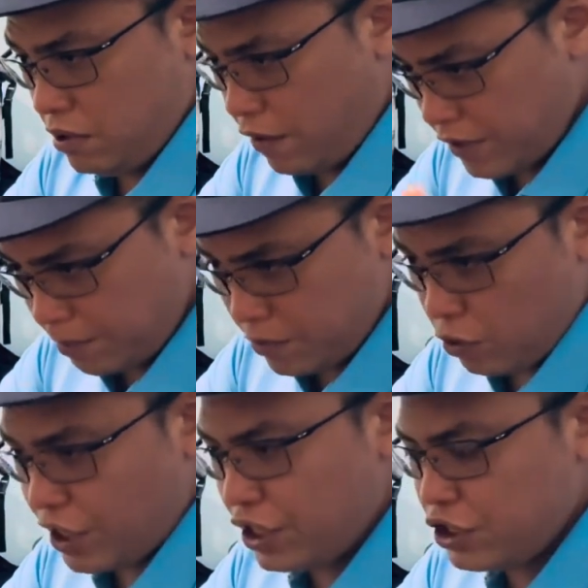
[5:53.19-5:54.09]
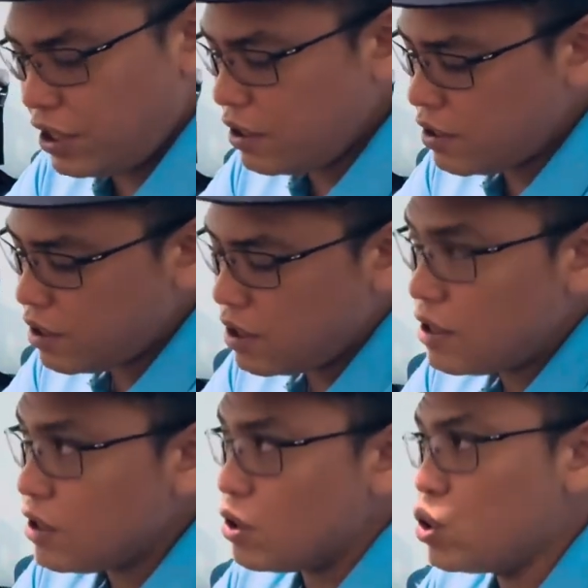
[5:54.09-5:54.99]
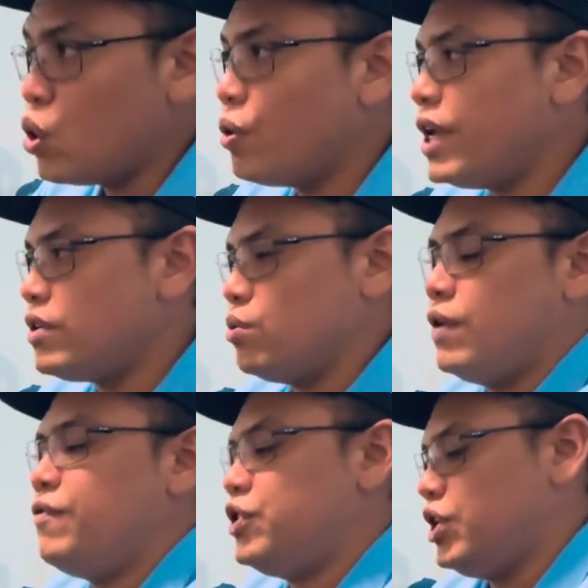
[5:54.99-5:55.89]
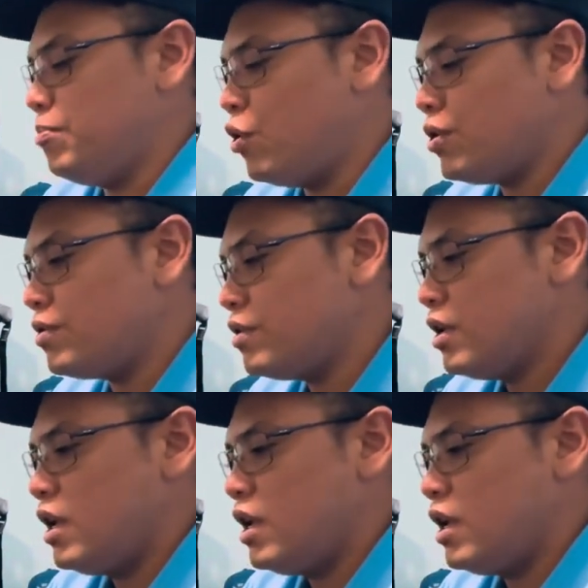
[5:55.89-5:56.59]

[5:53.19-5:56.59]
of the location going to the fishing boat